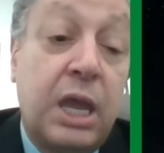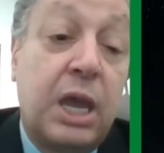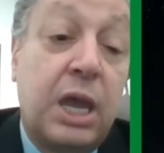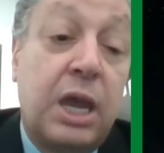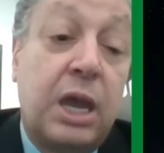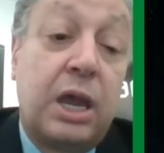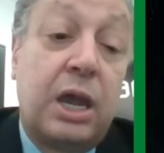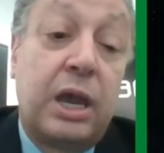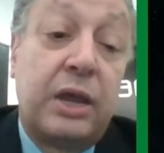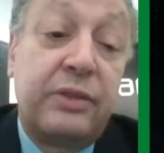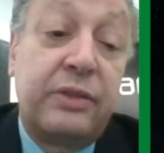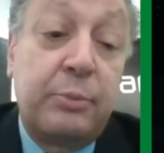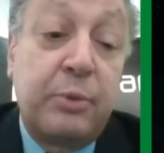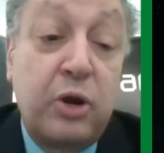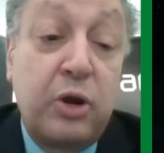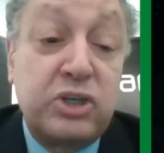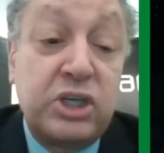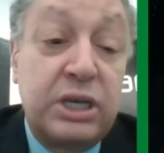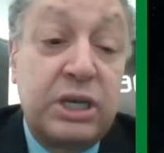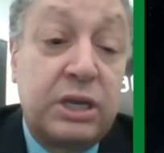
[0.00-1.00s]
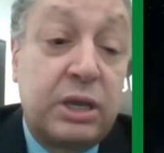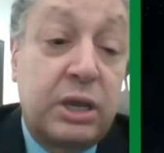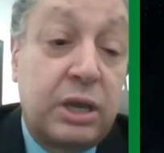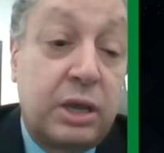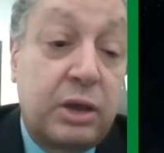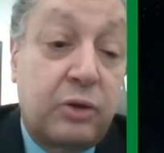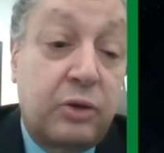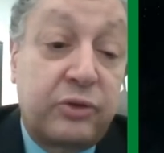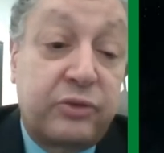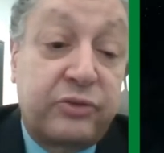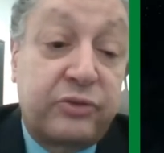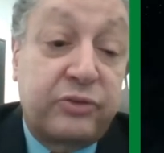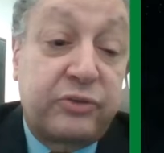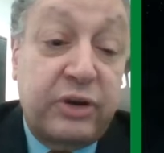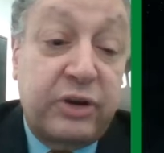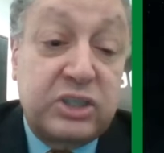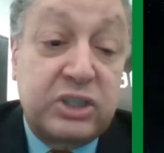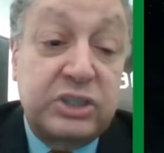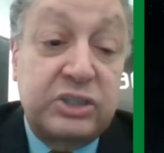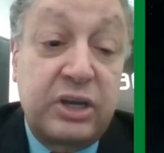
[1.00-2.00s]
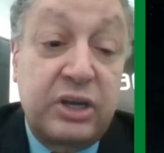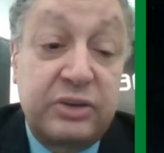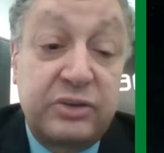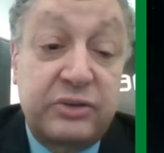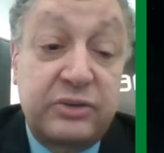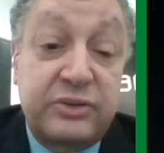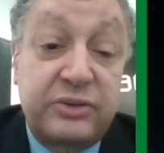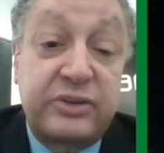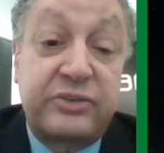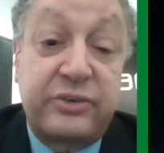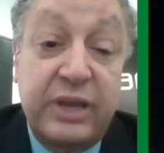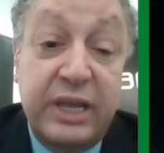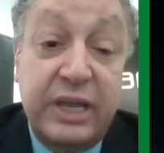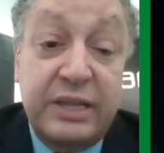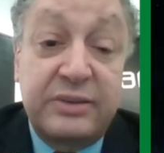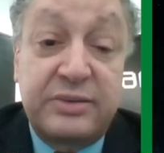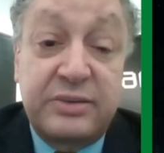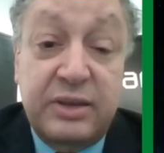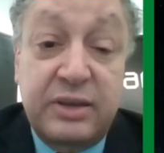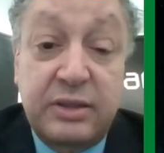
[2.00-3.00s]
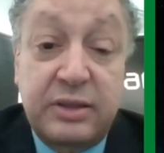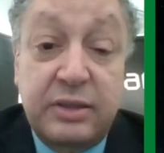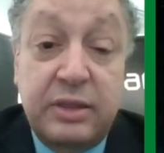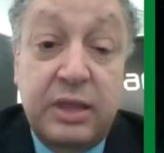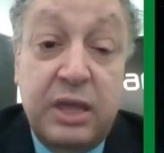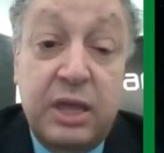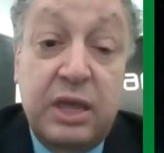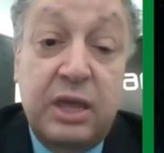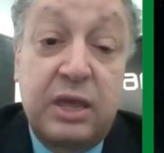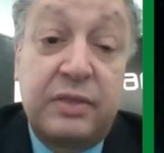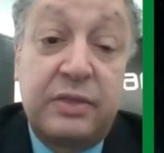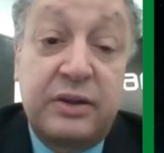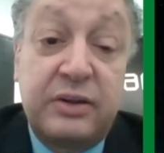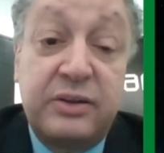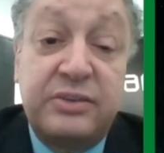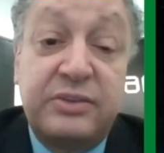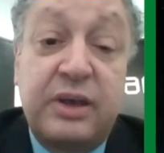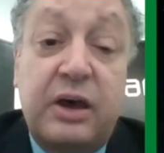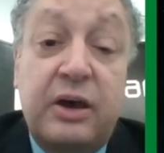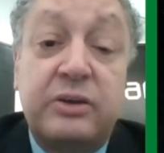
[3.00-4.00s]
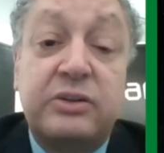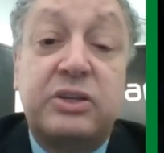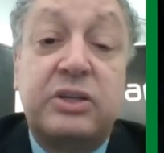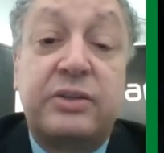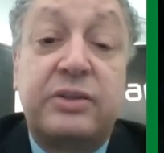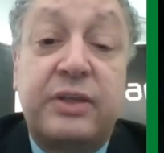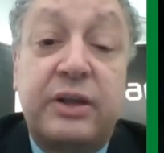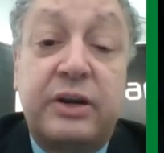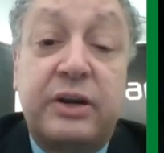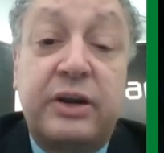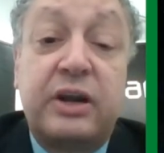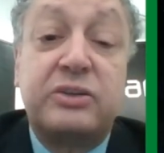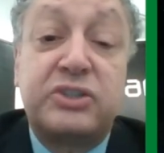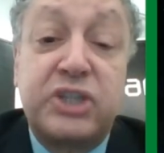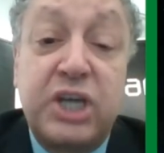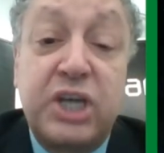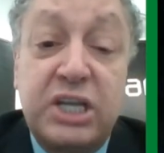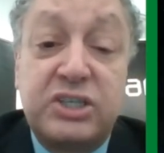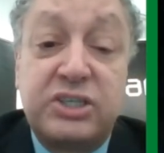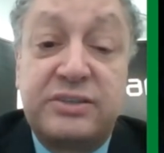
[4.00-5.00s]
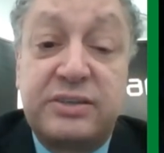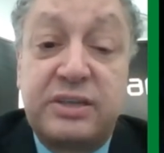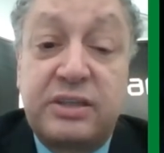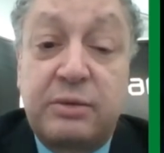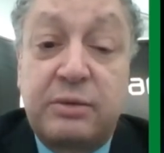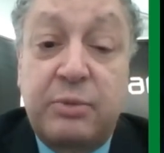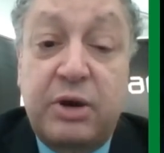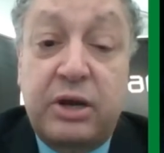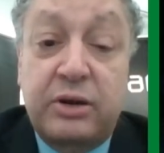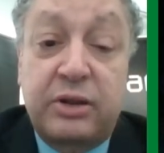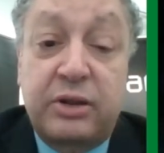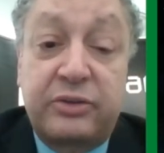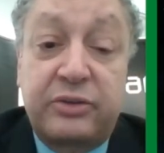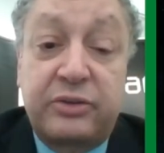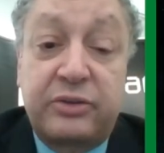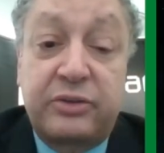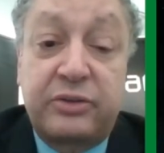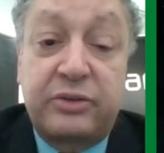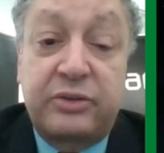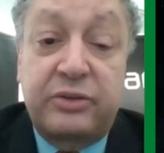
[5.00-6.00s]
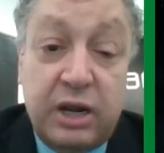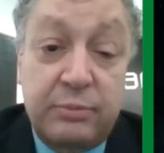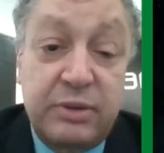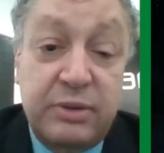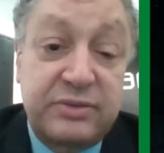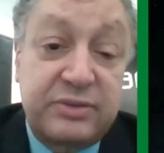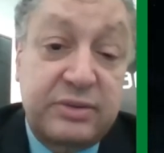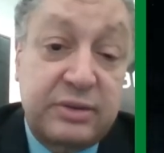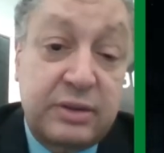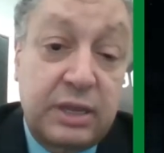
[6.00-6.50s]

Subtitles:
In emerging construction industry trends, There are changes in the market requirements.